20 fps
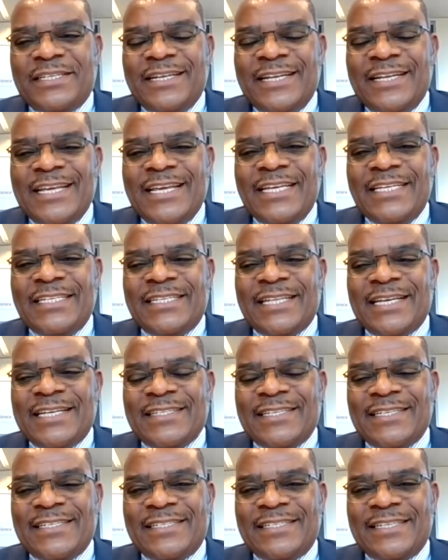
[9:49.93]
Indeed, as
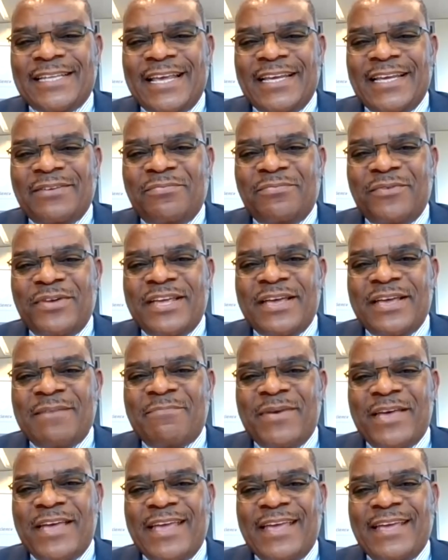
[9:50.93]
I said, we are
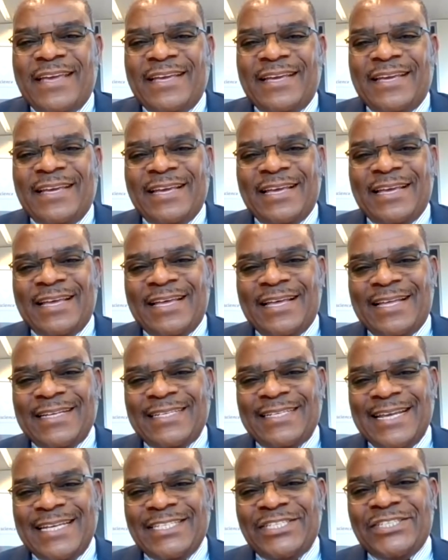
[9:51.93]
paying
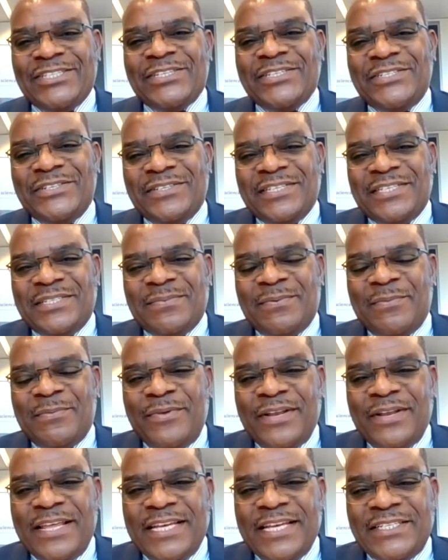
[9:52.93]
attention to these
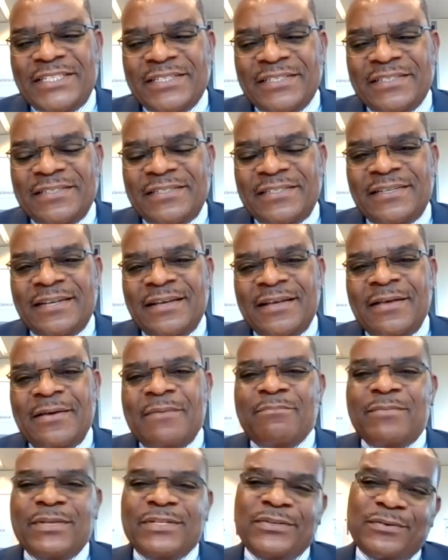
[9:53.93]
populations,
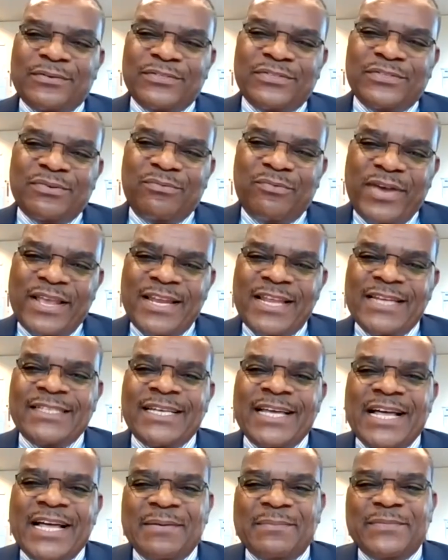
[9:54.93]
but also when it
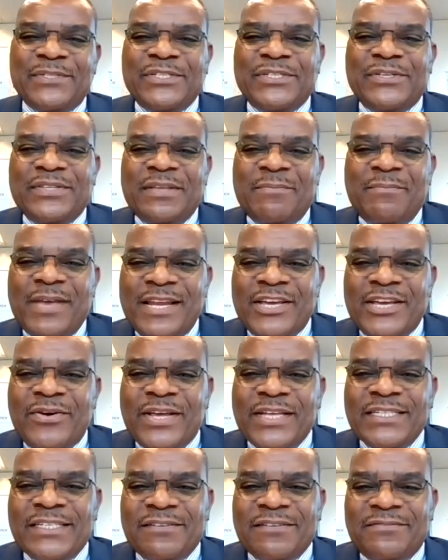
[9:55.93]
comes to the medical
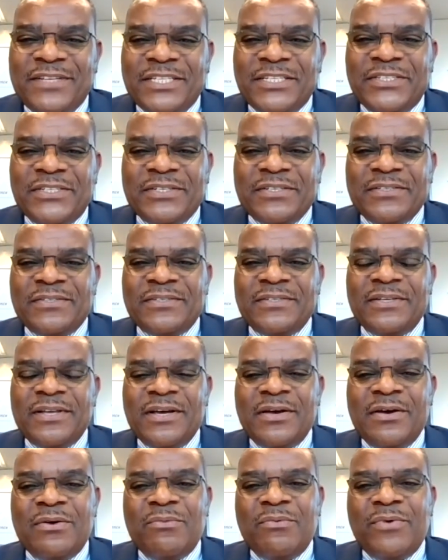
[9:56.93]
interventions,
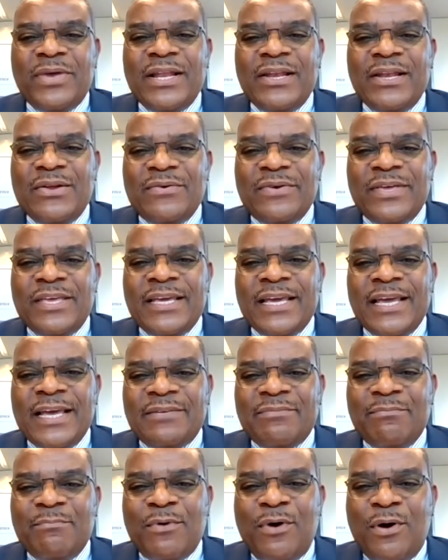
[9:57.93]
we are looking
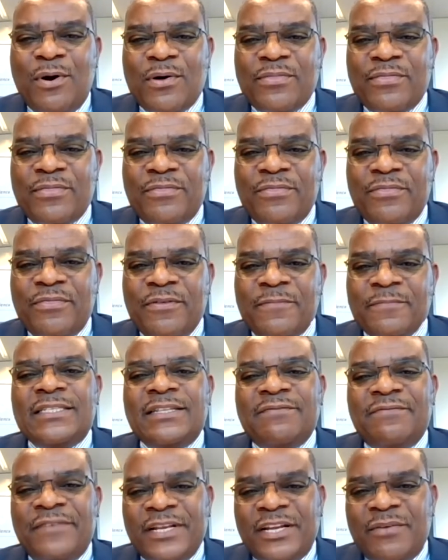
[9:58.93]
at both
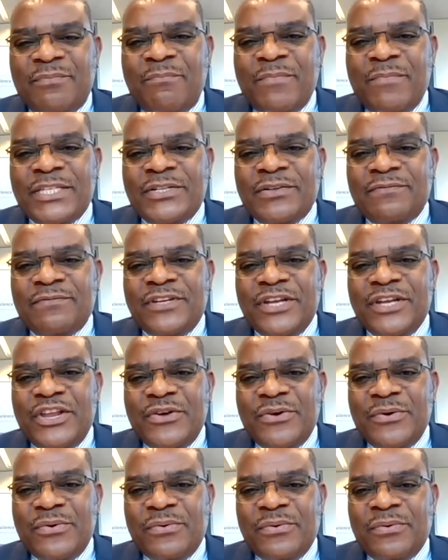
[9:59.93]
development of
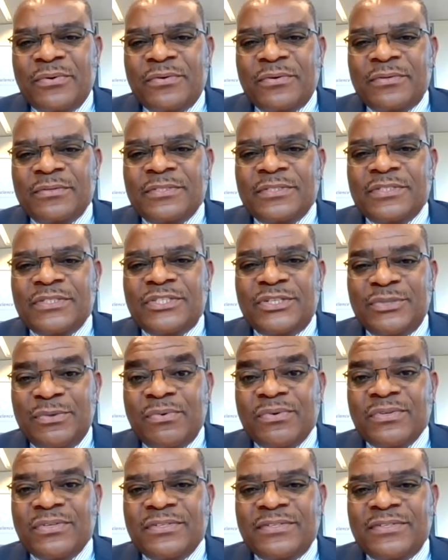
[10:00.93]
new
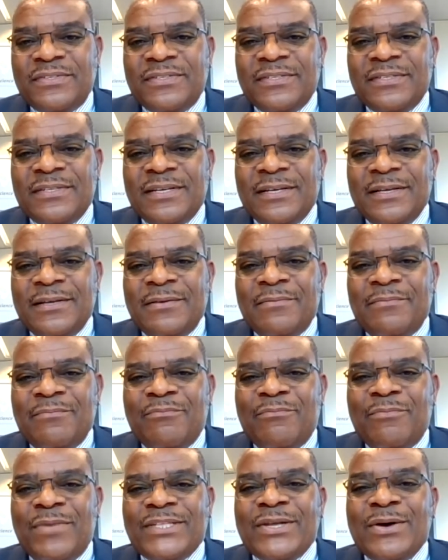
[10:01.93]
tools,
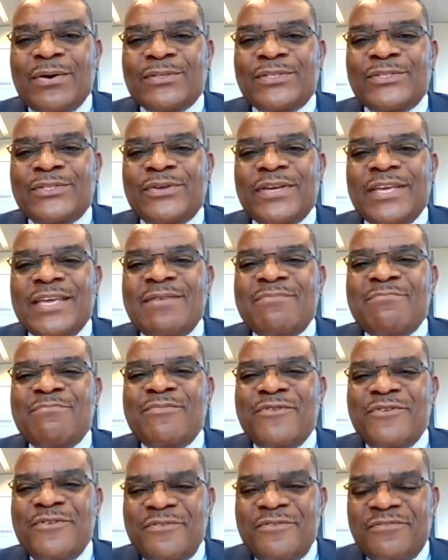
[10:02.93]
but also
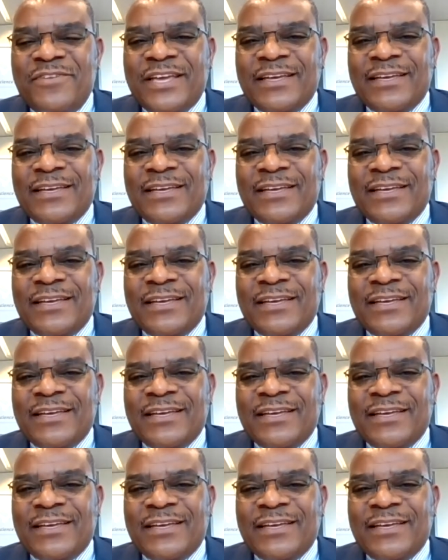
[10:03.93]
improving